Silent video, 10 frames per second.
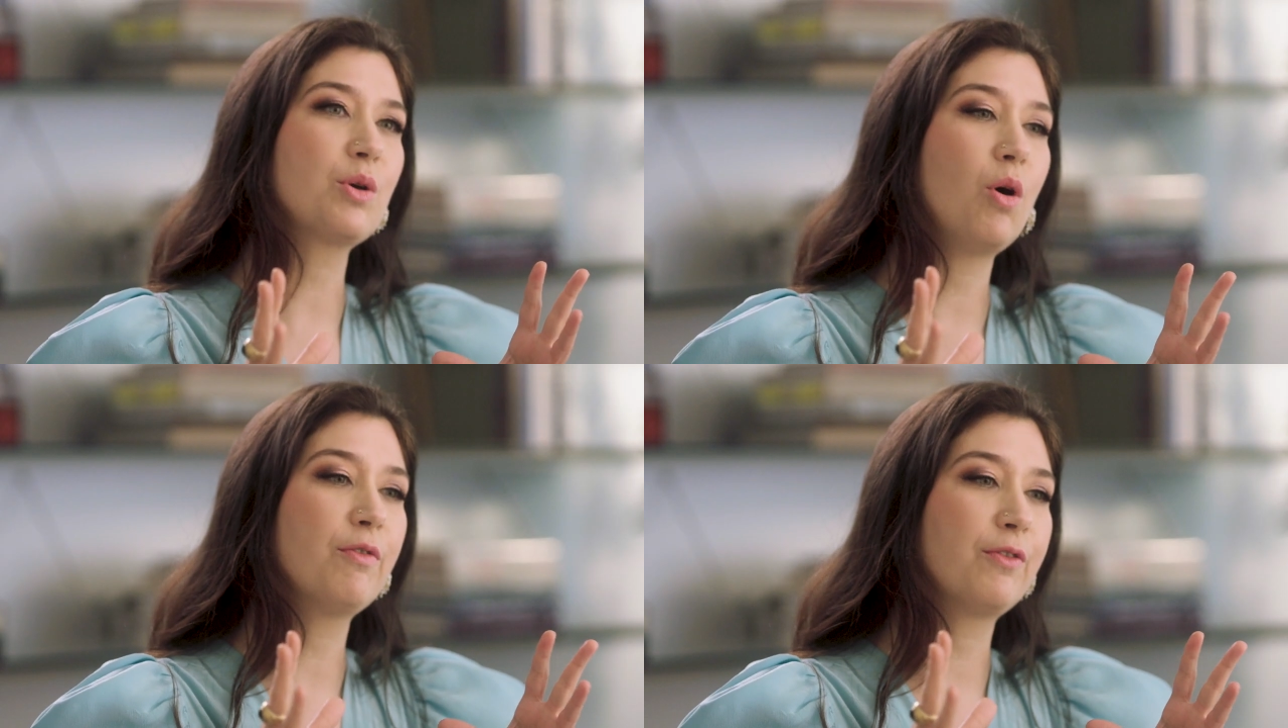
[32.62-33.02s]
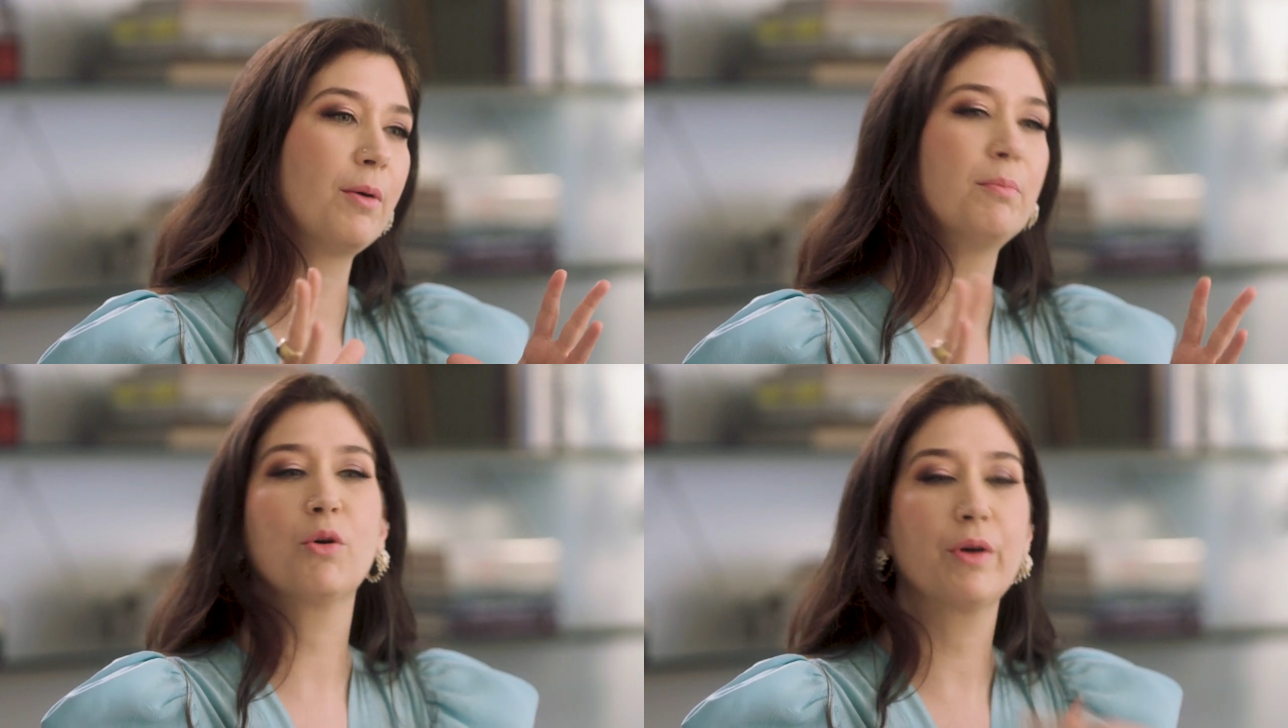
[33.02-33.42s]
call from
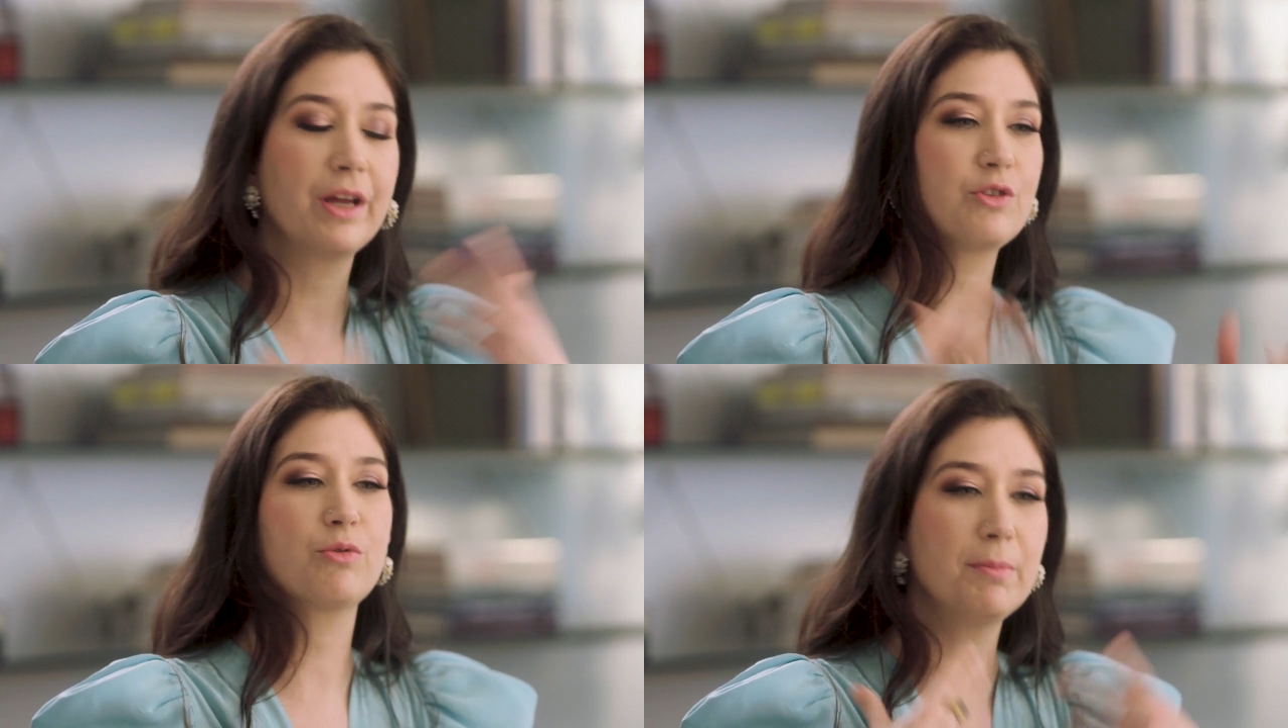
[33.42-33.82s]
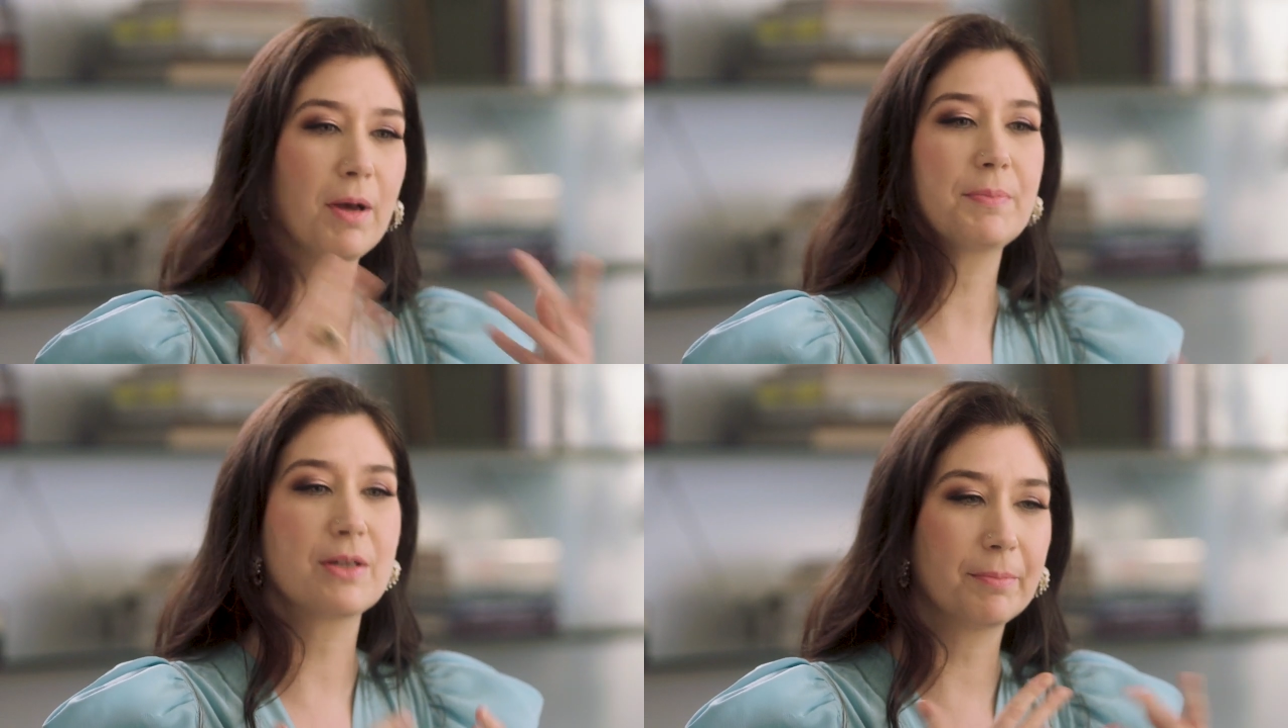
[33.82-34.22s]
from Maria dream
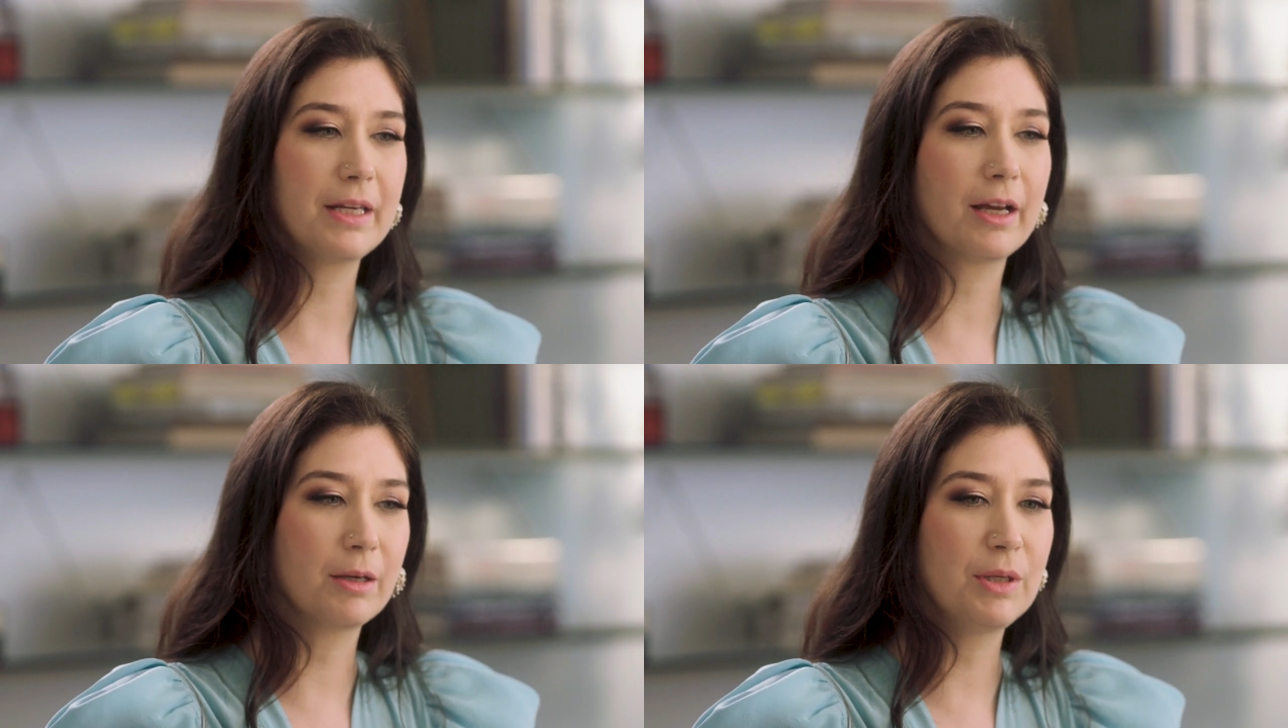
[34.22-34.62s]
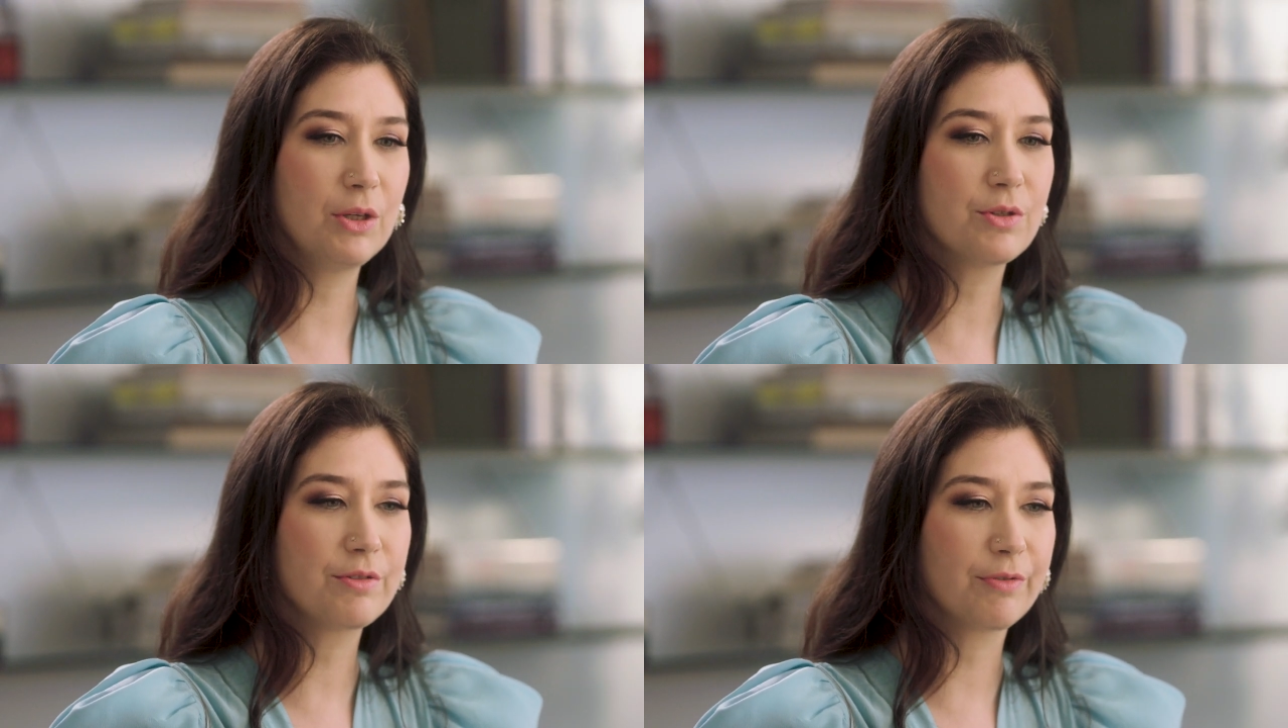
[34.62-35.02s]
up something that can be
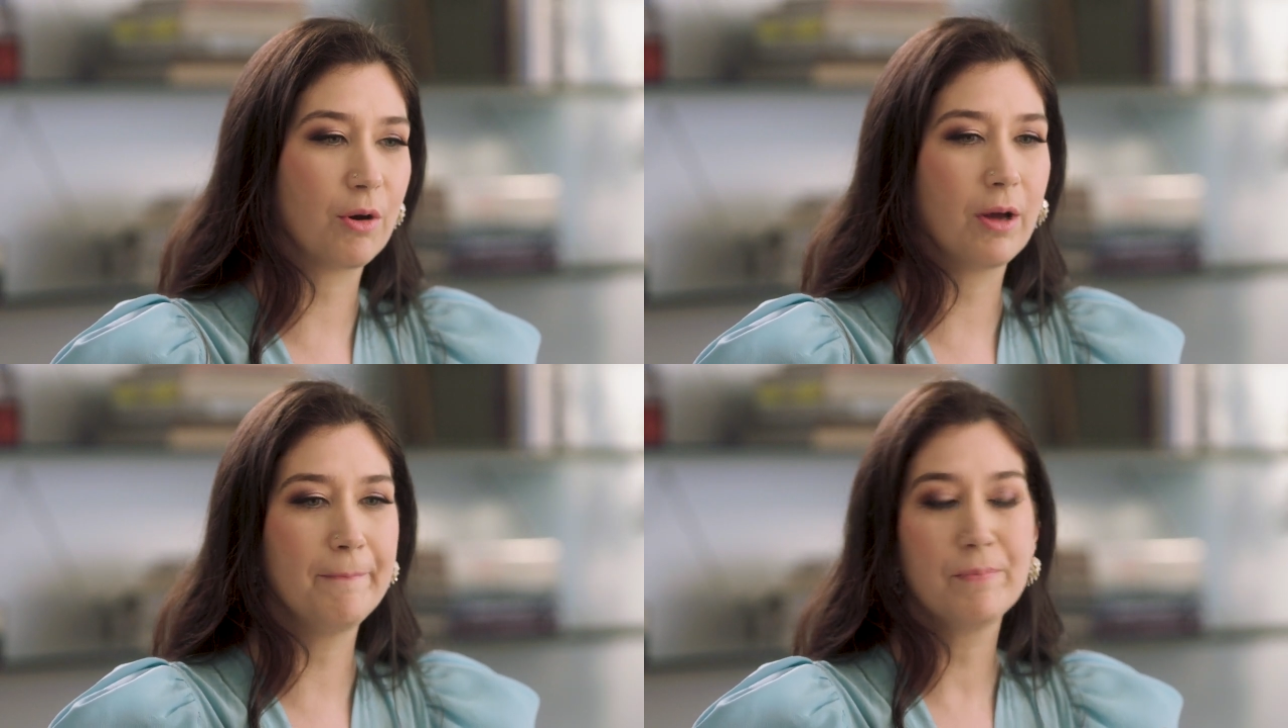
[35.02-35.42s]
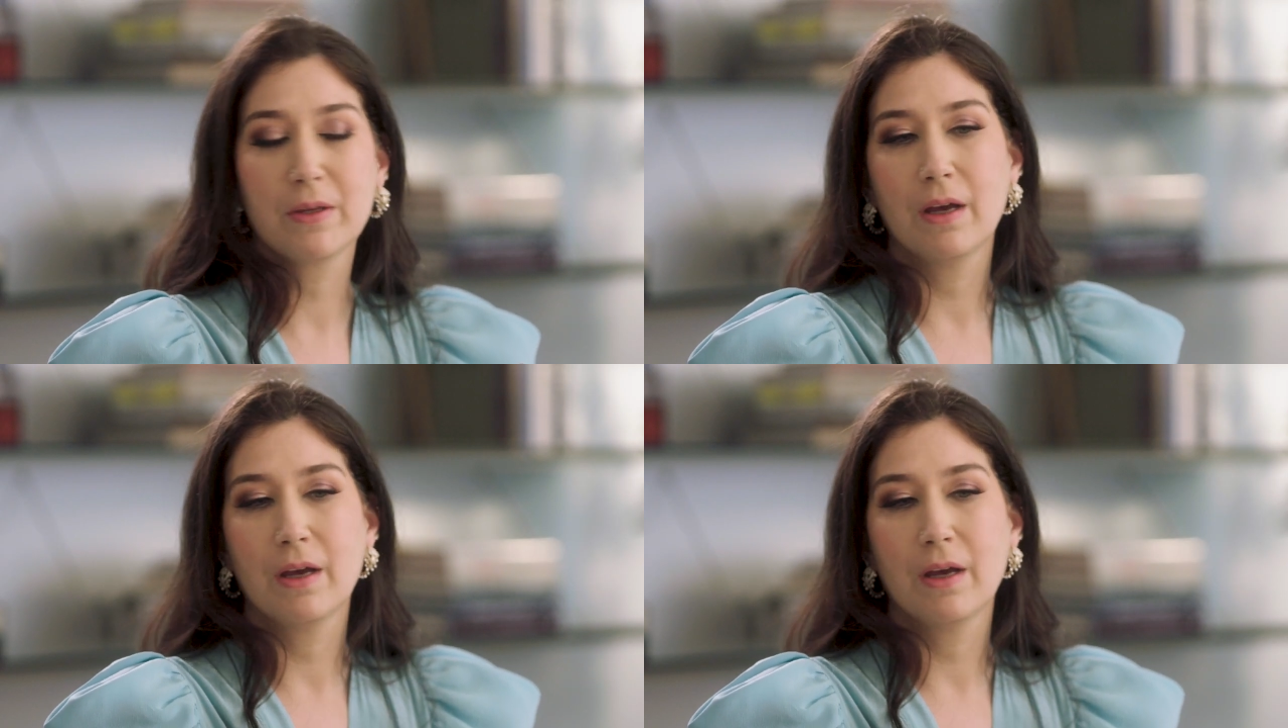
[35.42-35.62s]
used for a,